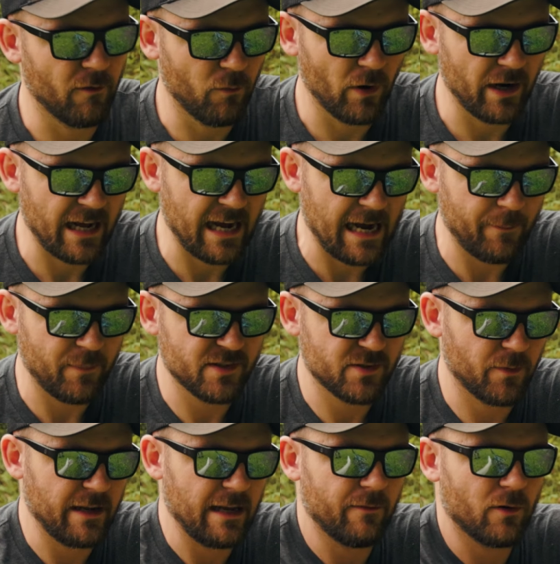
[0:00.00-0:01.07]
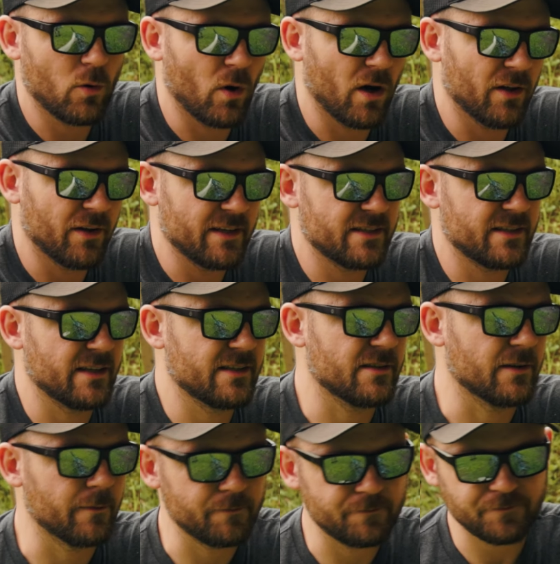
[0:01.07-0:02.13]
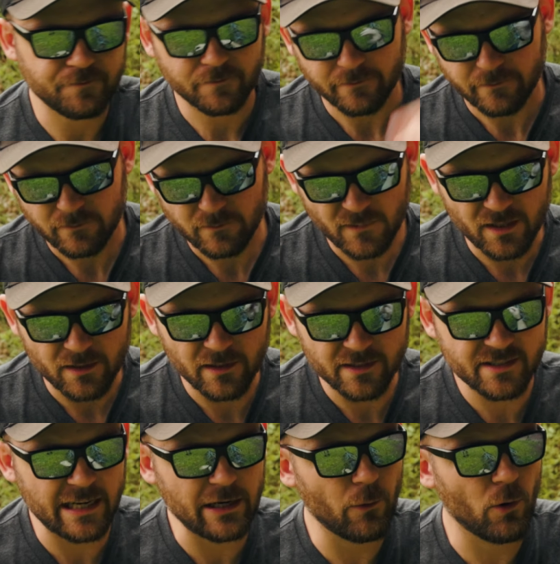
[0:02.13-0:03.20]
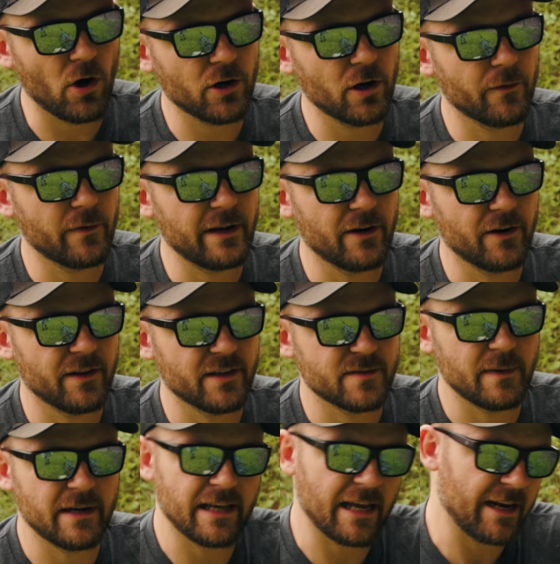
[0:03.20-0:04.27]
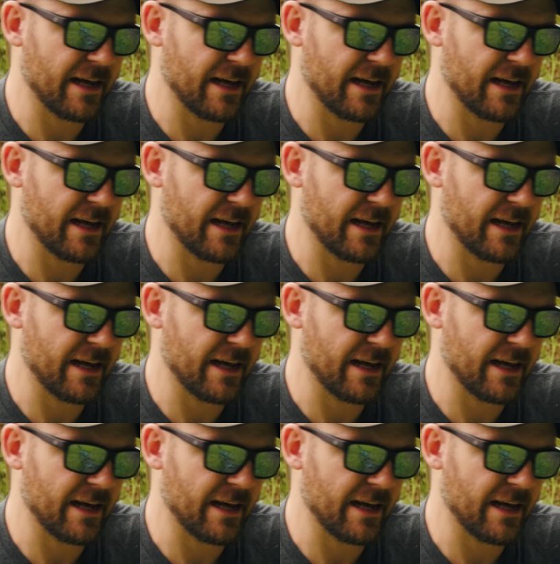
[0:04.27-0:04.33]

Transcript: of what happens when we have a quality system. Let's take a walk over here to this mini